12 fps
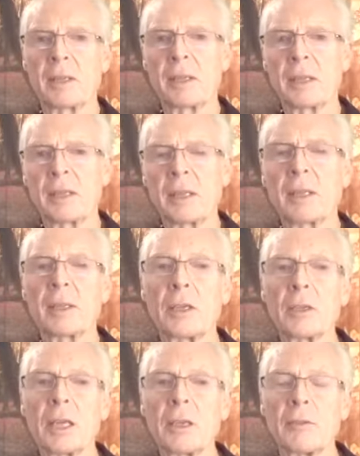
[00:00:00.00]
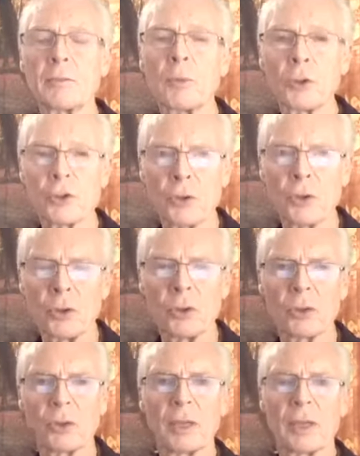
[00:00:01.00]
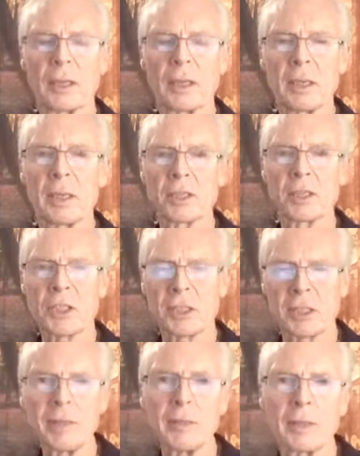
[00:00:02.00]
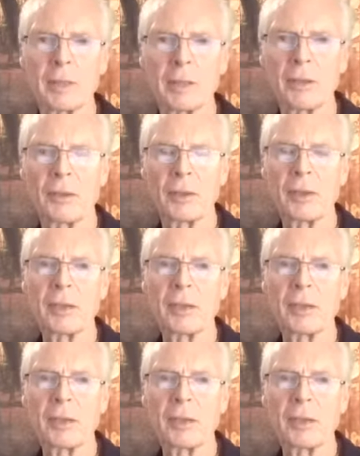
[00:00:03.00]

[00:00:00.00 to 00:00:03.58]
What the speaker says: You're kind of more drawn and slimmer and